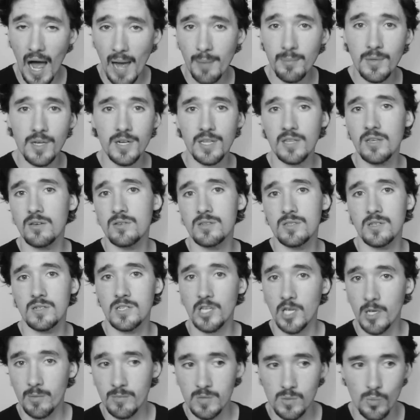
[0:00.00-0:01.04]
I'm going to use the
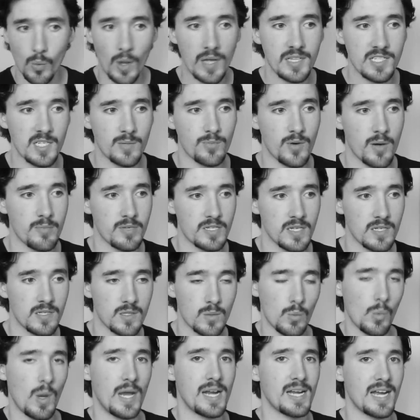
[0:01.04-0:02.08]
terms white
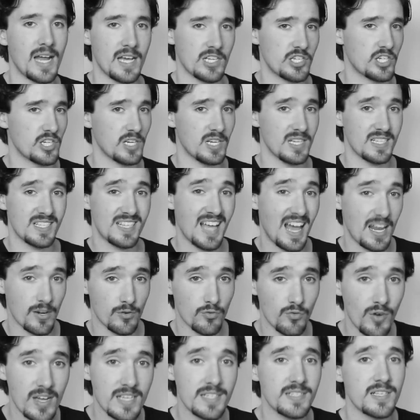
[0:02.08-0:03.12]
supremacist, white nationalist, and
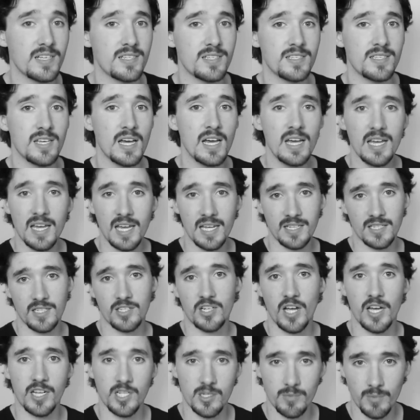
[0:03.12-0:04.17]
racist
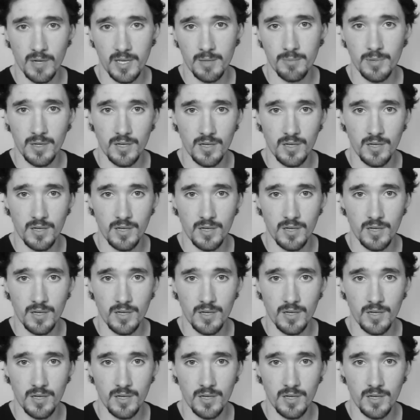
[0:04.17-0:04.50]
interchangeably,